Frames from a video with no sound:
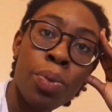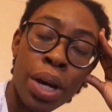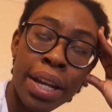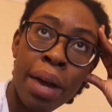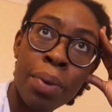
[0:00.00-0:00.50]

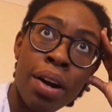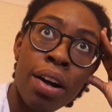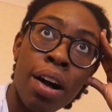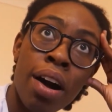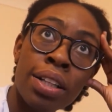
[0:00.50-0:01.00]
1
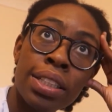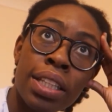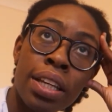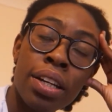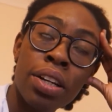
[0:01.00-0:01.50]
hour
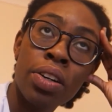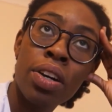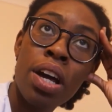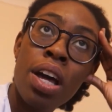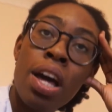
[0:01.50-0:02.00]
until
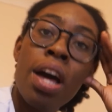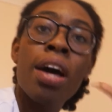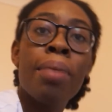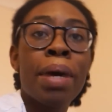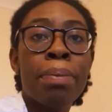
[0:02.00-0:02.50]

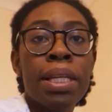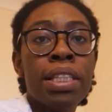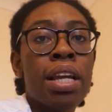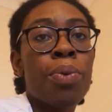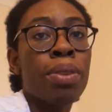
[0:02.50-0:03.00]
my
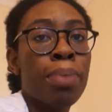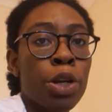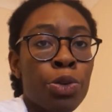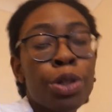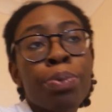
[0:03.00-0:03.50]
meeting with my
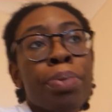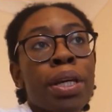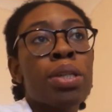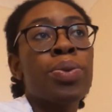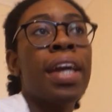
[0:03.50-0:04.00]
group
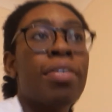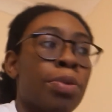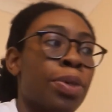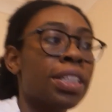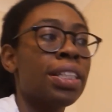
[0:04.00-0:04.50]
because we have our
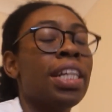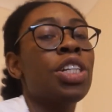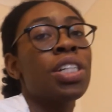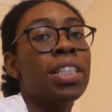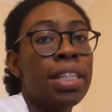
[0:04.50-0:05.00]

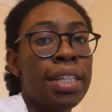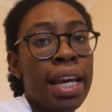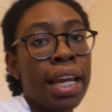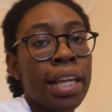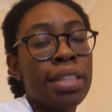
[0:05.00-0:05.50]
presentation
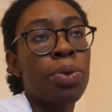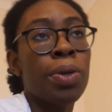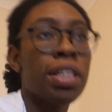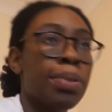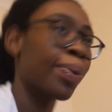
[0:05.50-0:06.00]
today, so we
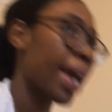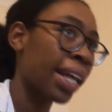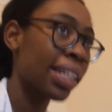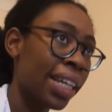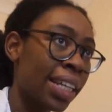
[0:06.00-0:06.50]
need to
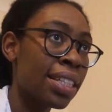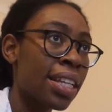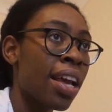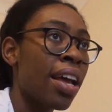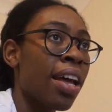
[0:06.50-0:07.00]
practice.
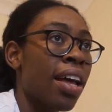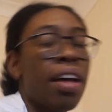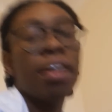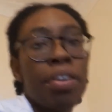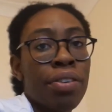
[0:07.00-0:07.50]

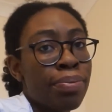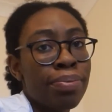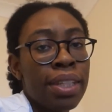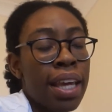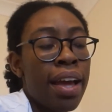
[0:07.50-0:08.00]

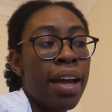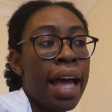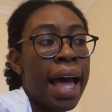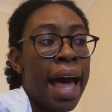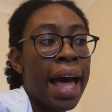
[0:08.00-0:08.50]
Yeah,
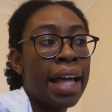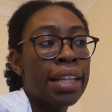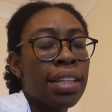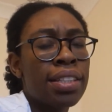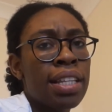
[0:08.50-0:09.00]

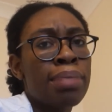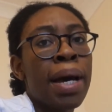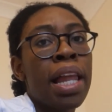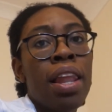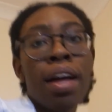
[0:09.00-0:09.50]
and this is
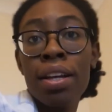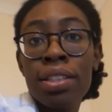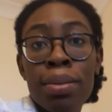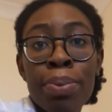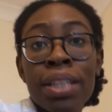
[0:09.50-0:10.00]
my
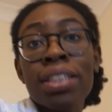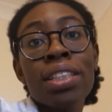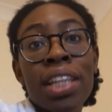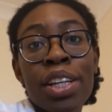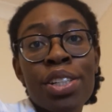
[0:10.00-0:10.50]
last
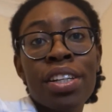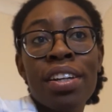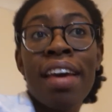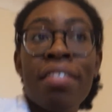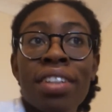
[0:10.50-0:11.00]

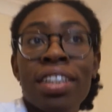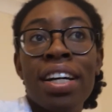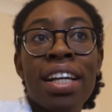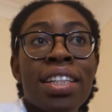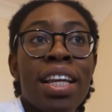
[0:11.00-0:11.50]
presentation ever
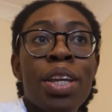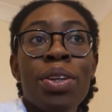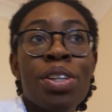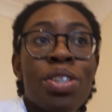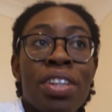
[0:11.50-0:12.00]
as a
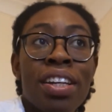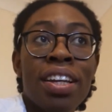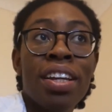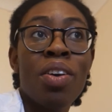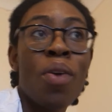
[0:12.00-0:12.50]
uni
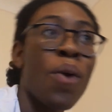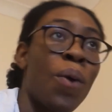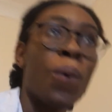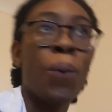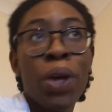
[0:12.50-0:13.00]
student.
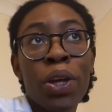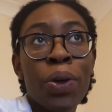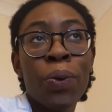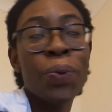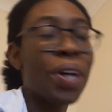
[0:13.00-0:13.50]

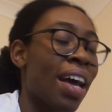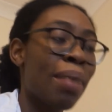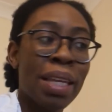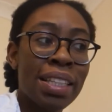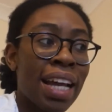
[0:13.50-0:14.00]
Woohoo!
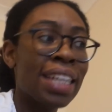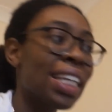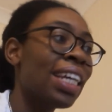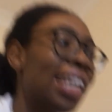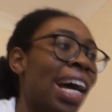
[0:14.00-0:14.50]
I'm
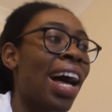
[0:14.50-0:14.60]
excited.